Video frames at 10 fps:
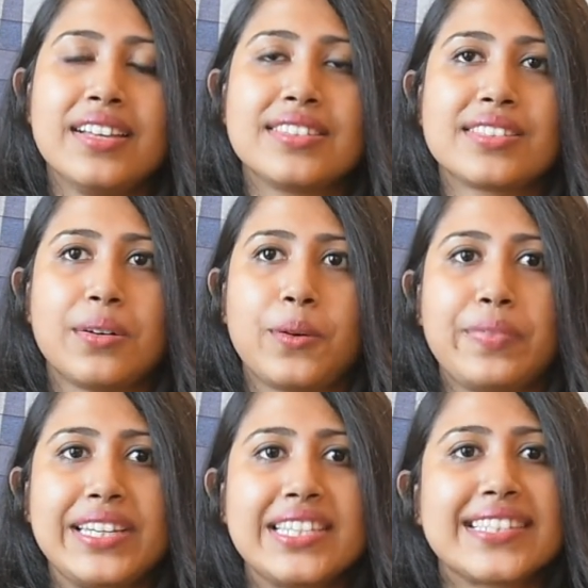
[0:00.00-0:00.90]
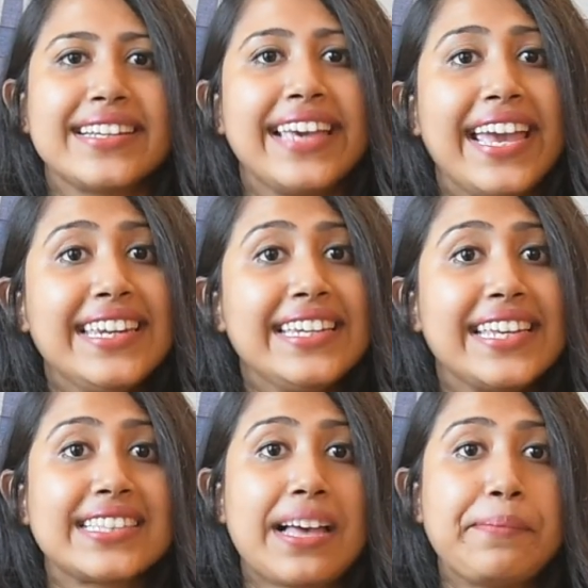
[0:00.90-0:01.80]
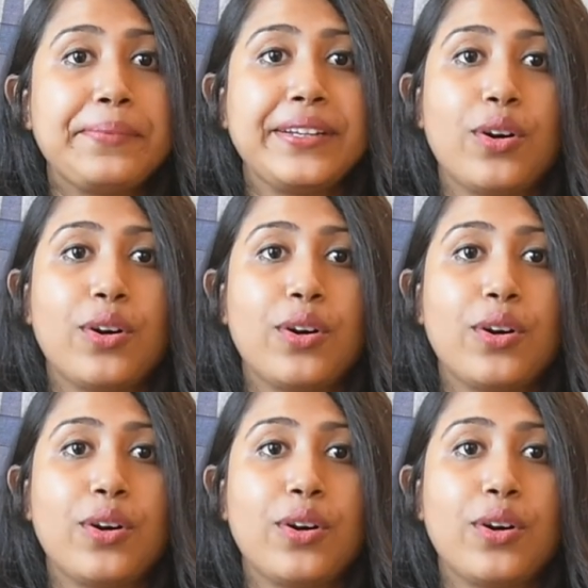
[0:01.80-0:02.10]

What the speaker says: So it is again an example